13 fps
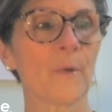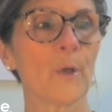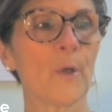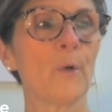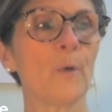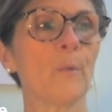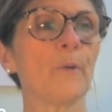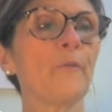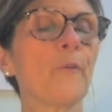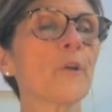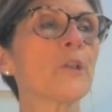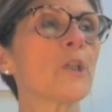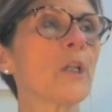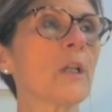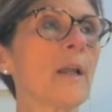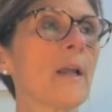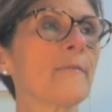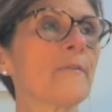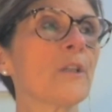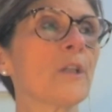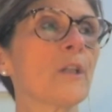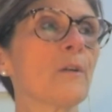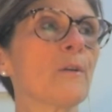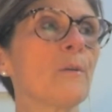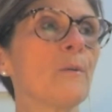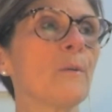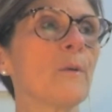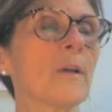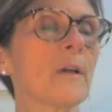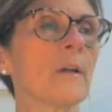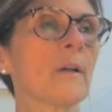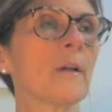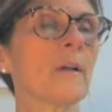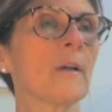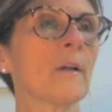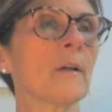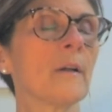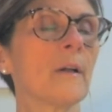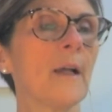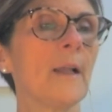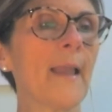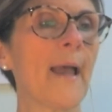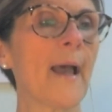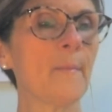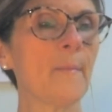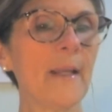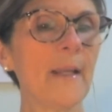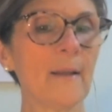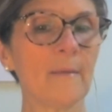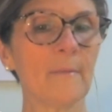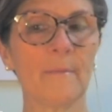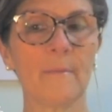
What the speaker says: were fortunate enough to allow me to